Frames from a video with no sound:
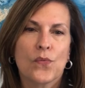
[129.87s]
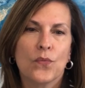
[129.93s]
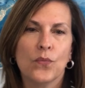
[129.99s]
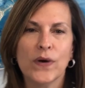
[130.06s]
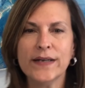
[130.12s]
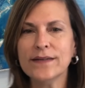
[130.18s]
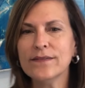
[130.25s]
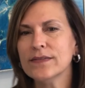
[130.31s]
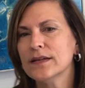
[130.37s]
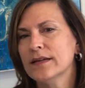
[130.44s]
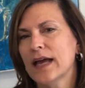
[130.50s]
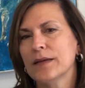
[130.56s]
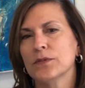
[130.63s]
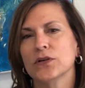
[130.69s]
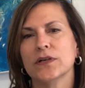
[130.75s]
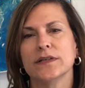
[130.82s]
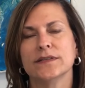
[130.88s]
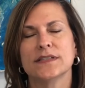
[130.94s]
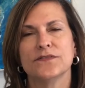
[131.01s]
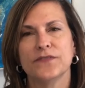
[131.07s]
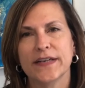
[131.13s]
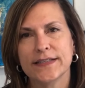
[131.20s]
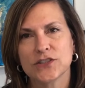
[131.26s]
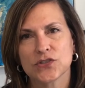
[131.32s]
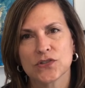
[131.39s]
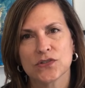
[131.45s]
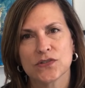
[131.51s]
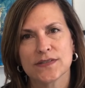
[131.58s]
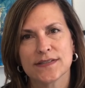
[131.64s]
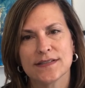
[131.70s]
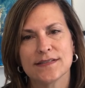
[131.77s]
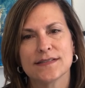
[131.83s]
One of the neighborhood's
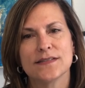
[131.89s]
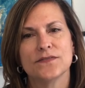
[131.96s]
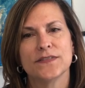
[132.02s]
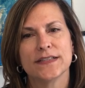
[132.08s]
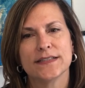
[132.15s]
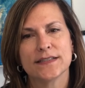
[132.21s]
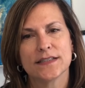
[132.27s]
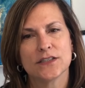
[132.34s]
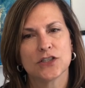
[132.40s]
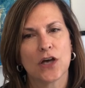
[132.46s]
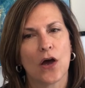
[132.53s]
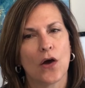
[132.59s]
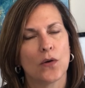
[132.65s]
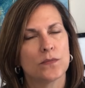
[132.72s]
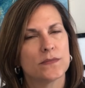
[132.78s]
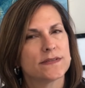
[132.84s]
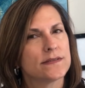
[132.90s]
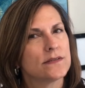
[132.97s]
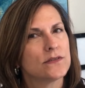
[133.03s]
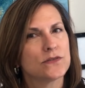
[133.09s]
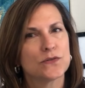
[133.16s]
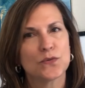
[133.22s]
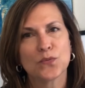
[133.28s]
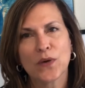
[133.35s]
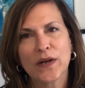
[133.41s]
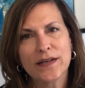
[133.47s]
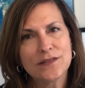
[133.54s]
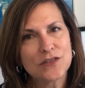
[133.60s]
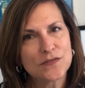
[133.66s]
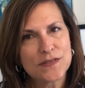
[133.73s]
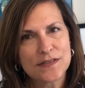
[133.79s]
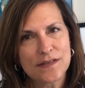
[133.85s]
features is the vintage homes. There's a range
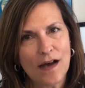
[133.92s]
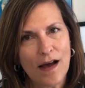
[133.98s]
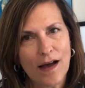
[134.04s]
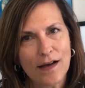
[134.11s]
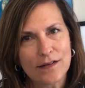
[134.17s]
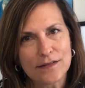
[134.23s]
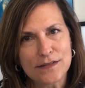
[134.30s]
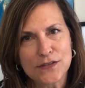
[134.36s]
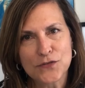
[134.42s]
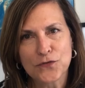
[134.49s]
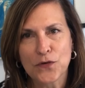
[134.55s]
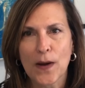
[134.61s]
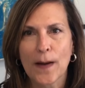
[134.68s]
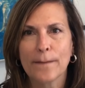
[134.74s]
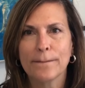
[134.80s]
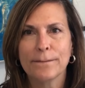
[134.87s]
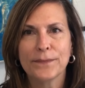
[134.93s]
of styles from